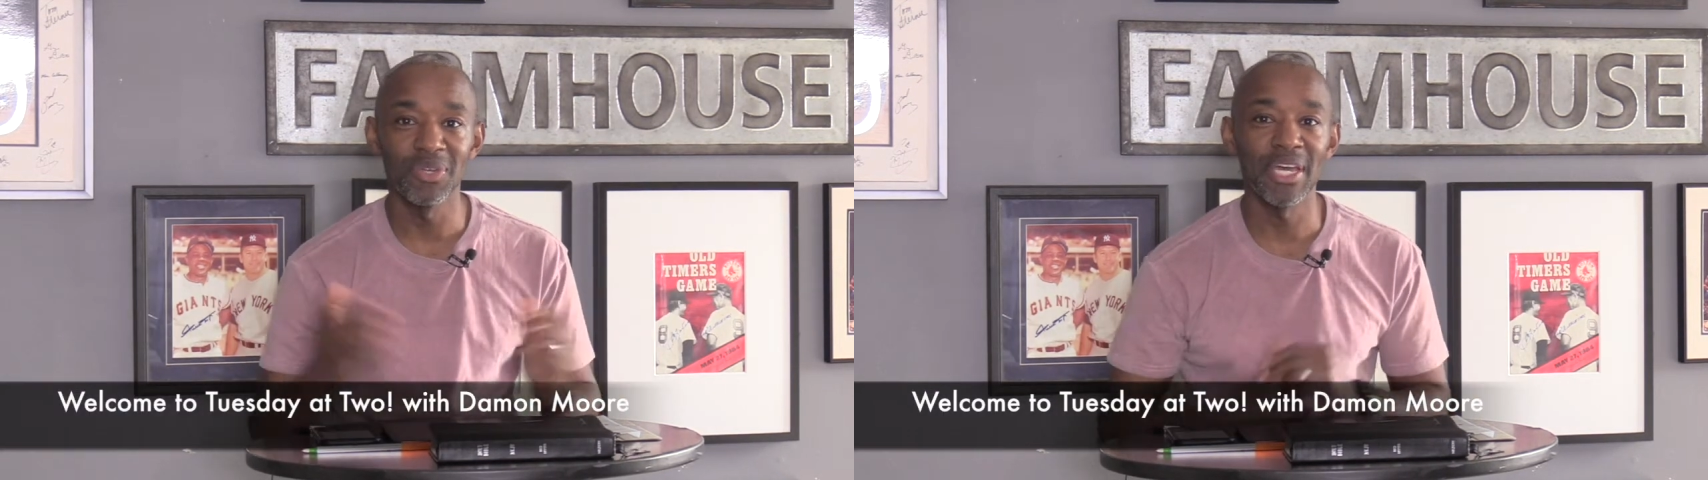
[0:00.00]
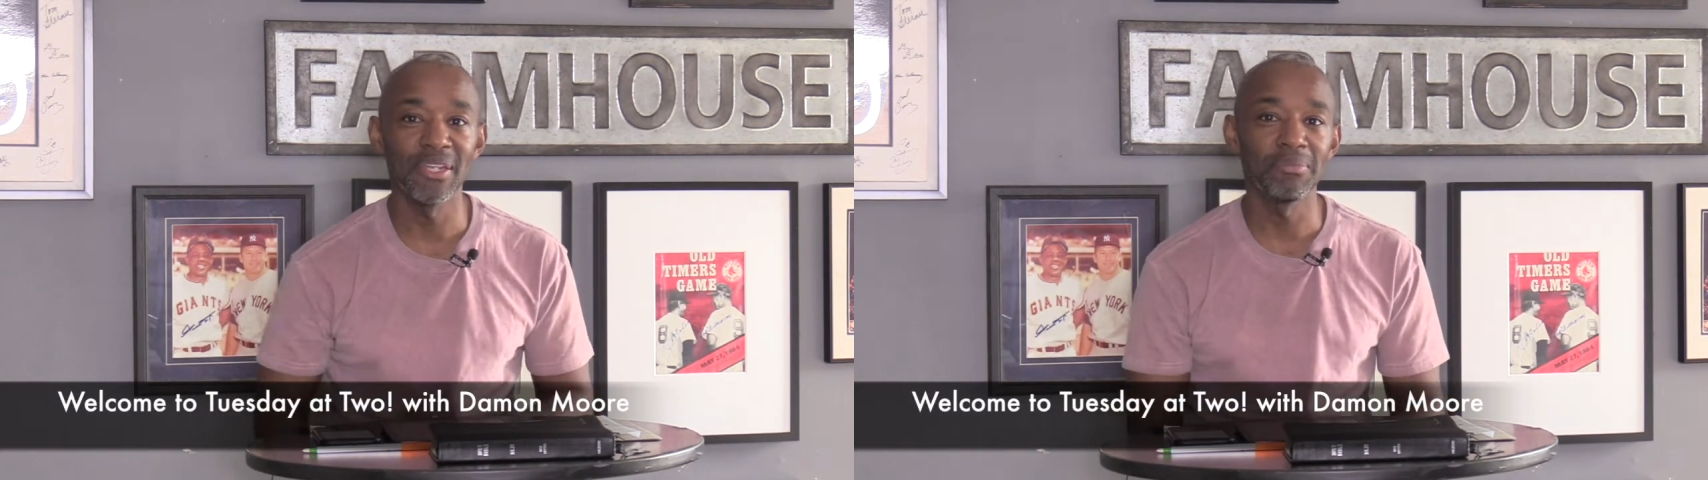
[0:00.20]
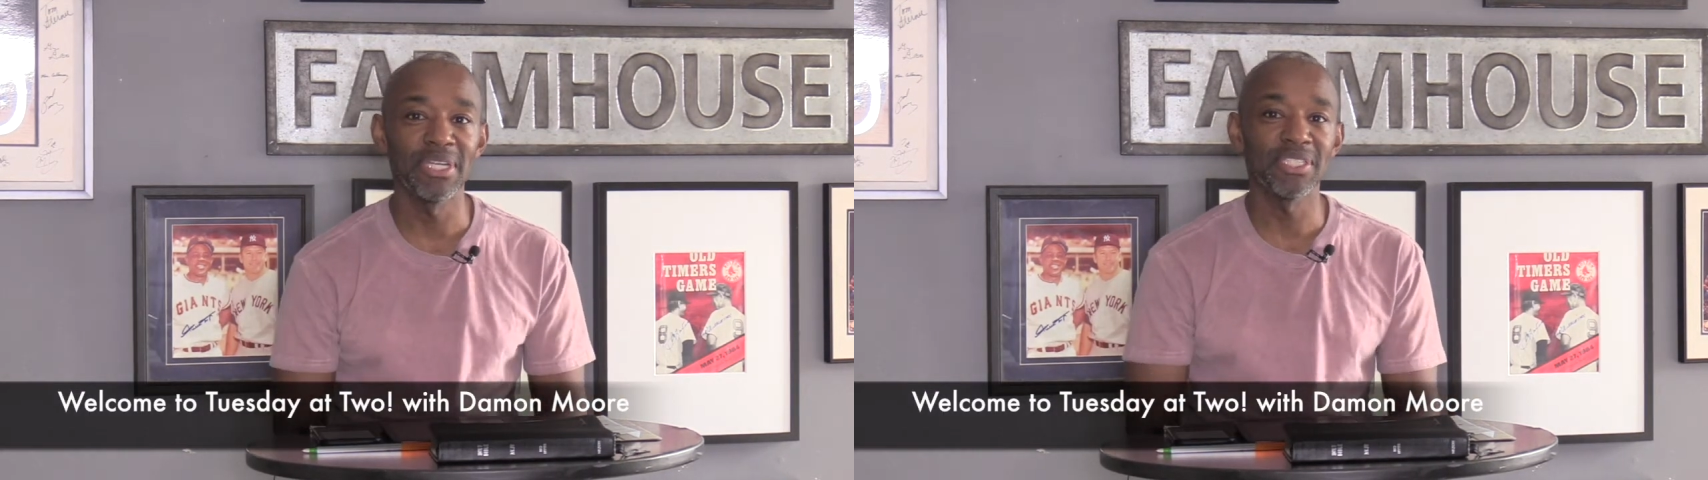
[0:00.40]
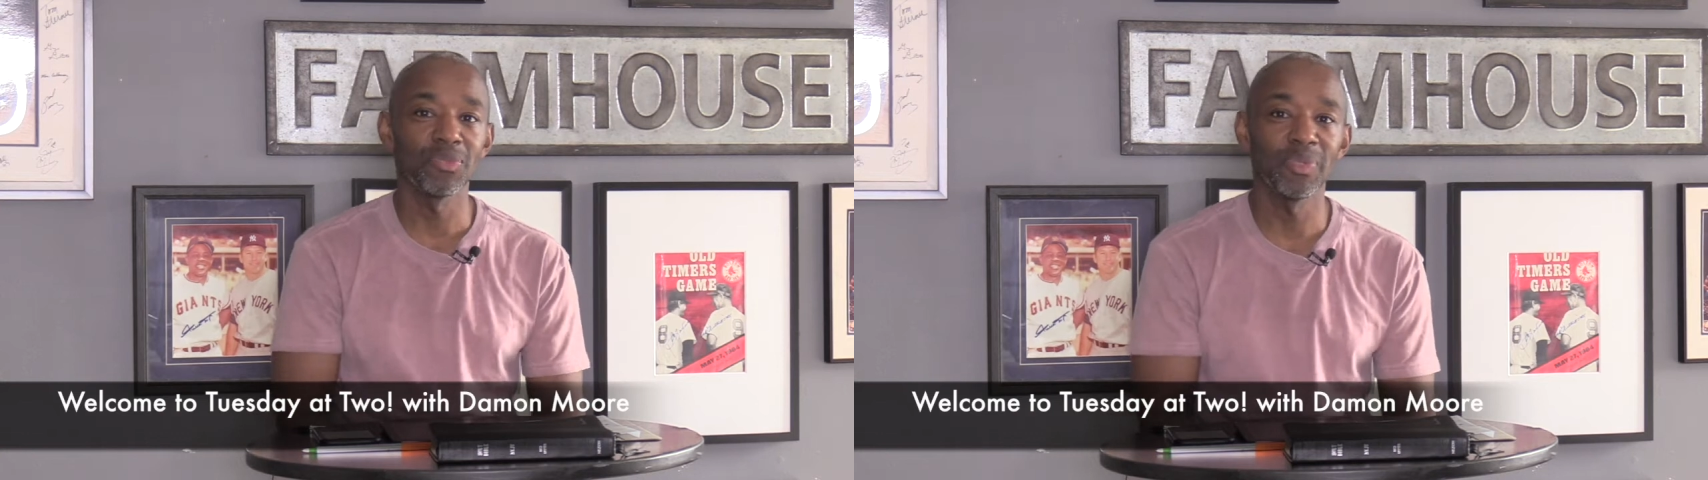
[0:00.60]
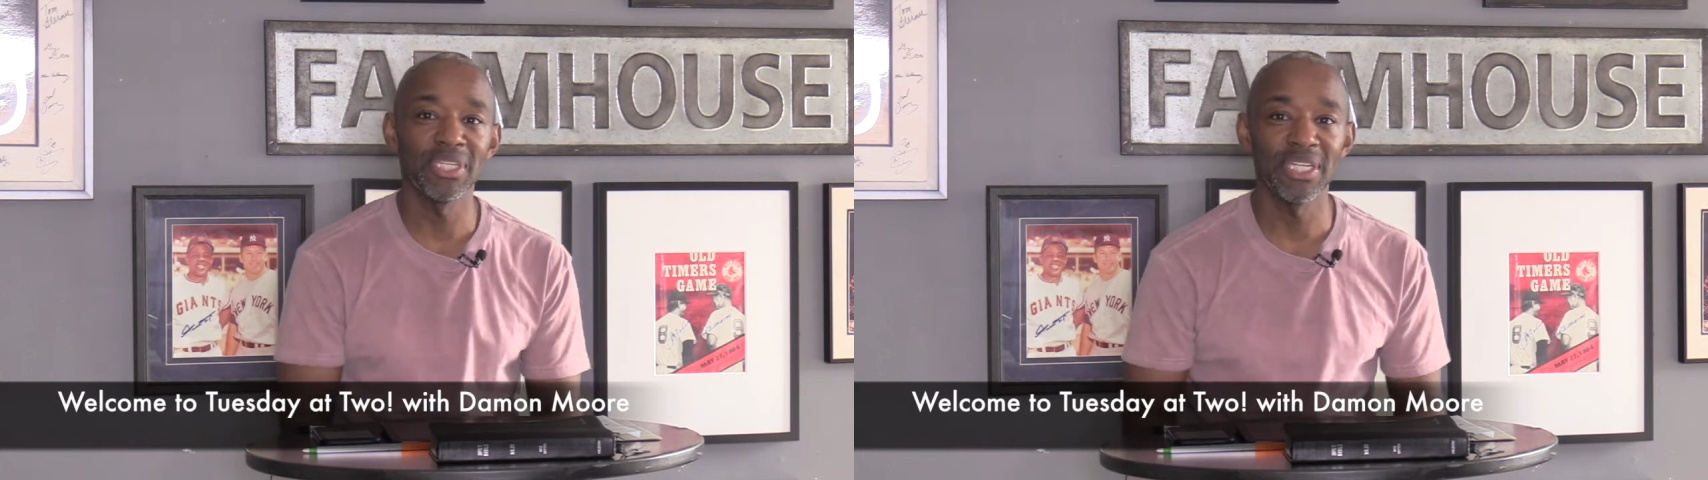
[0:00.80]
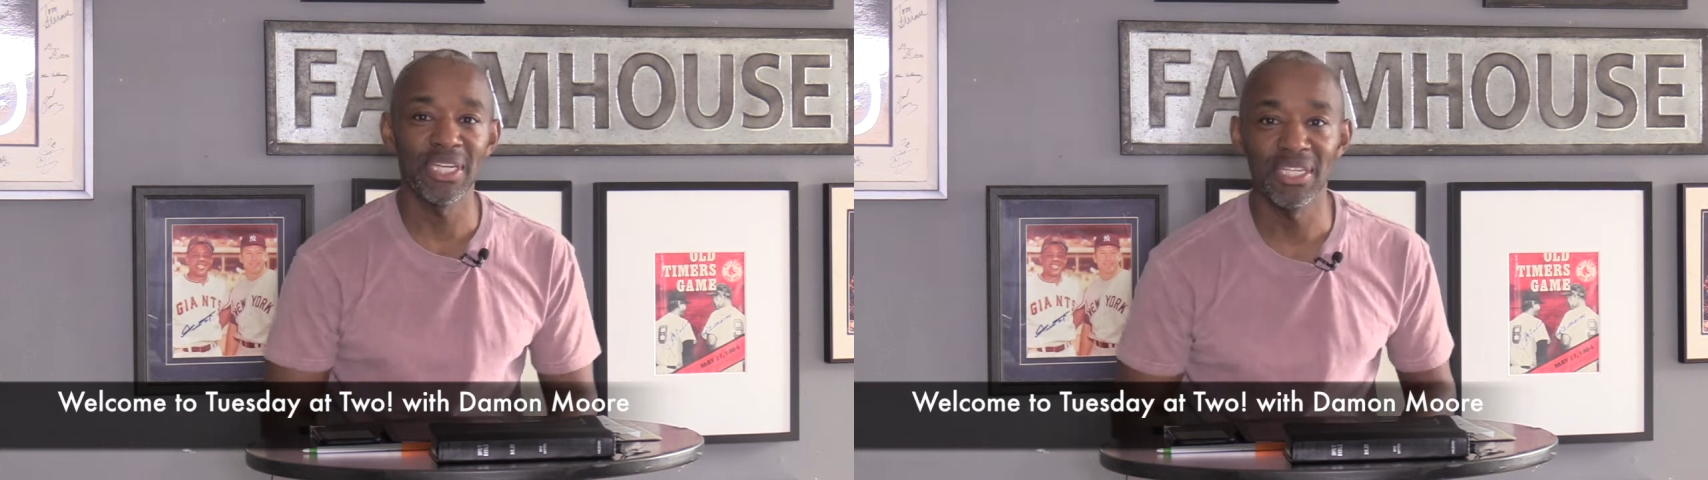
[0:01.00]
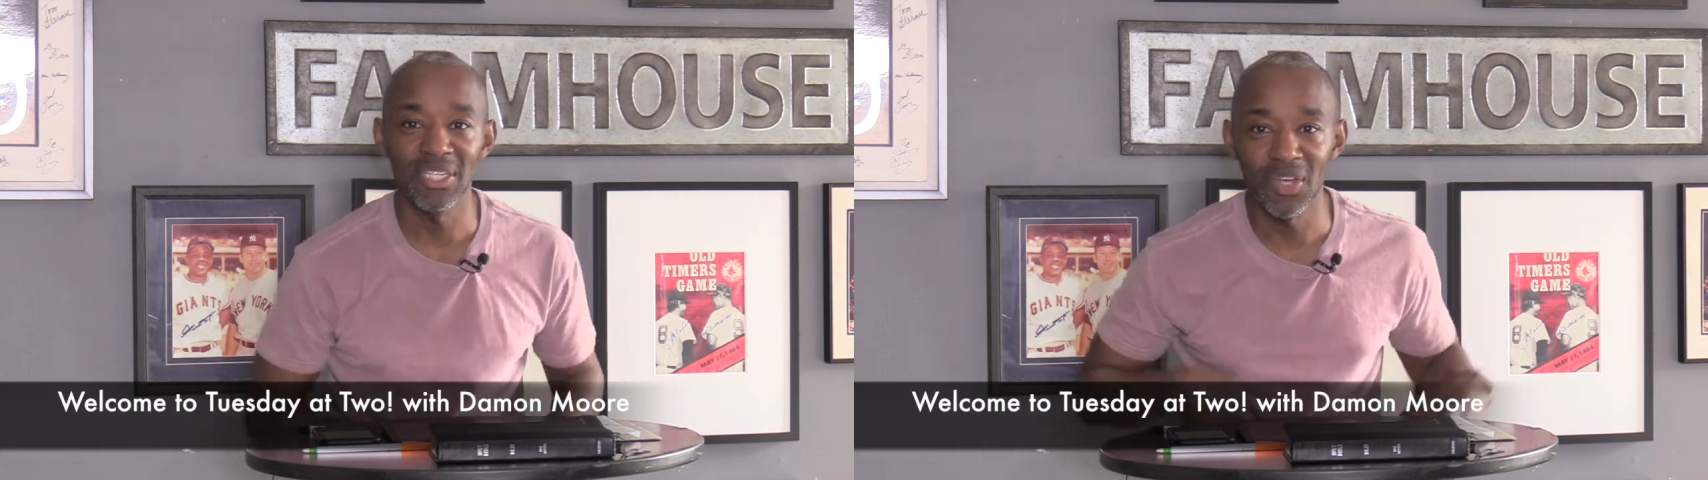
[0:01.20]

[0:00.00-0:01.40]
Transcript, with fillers: had an amazing weekend.